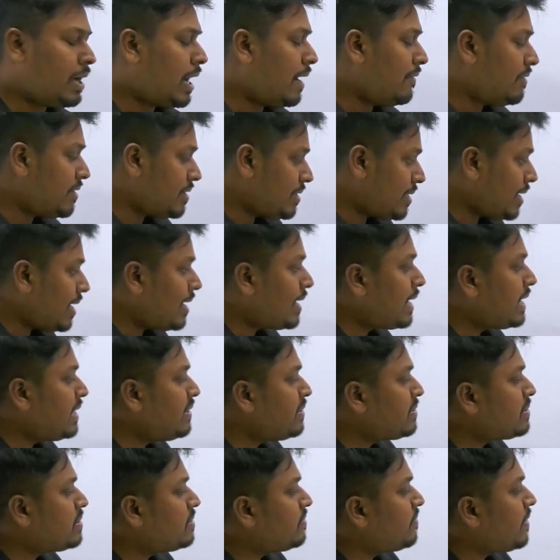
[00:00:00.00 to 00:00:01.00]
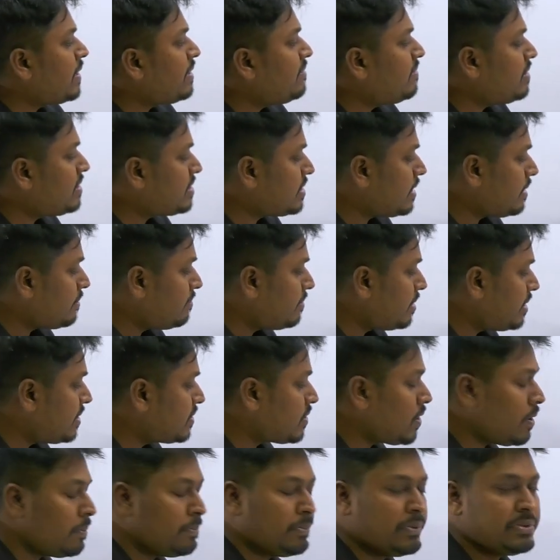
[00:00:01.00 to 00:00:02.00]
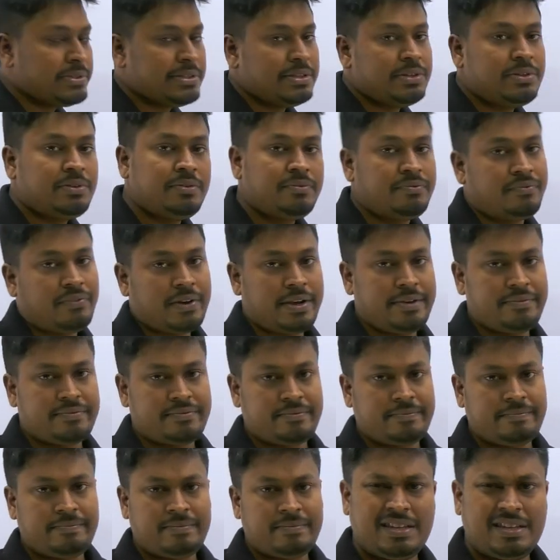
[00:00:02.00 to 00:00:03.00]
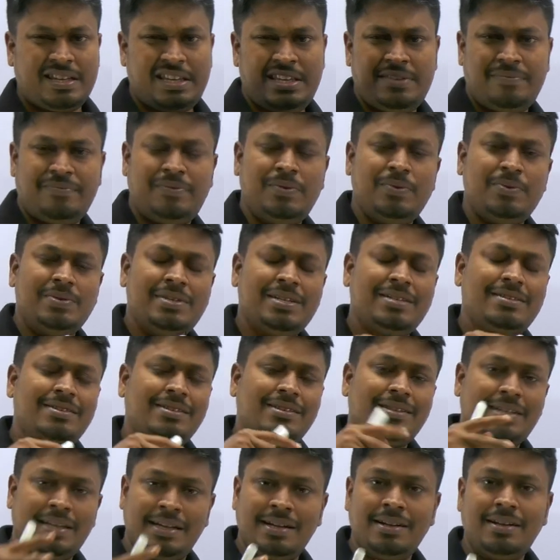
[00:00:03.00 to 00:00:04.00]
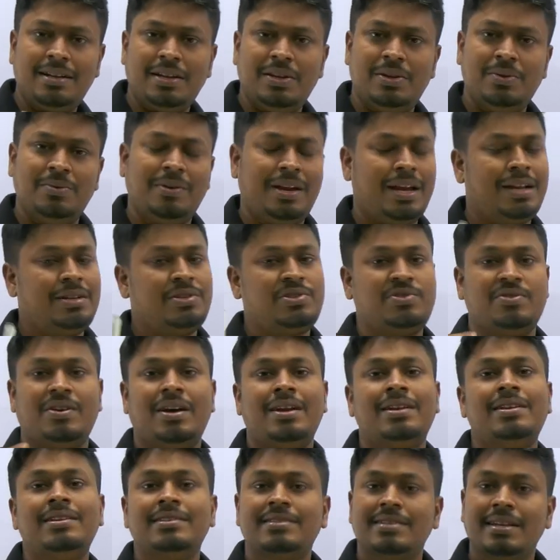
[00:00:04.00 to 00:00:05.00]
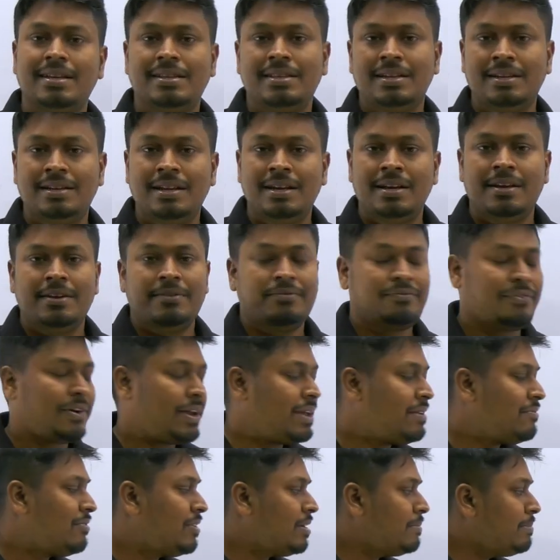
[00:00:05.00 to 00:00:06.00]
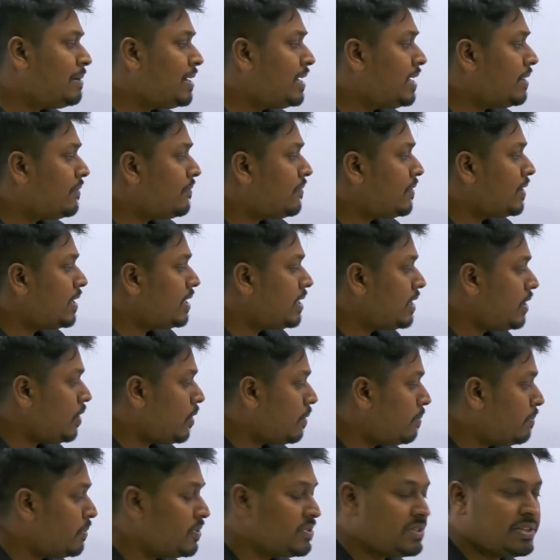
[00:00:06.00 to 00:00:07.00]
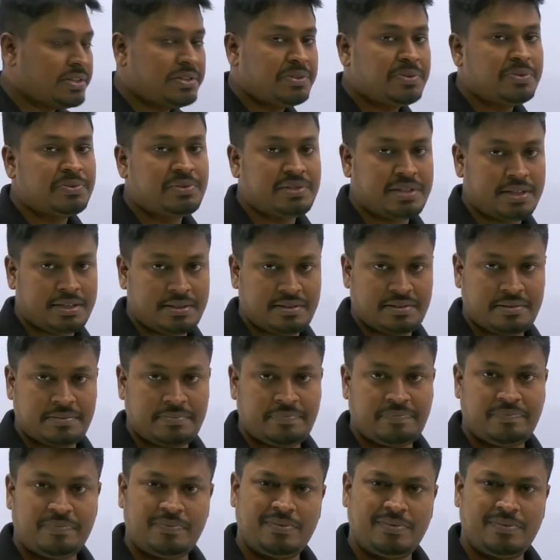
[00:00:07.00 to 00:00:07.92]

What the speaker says: Our target is to find which number is opposite to 5. If you just think, you can surely say that 5 will be definitely opposite to 6.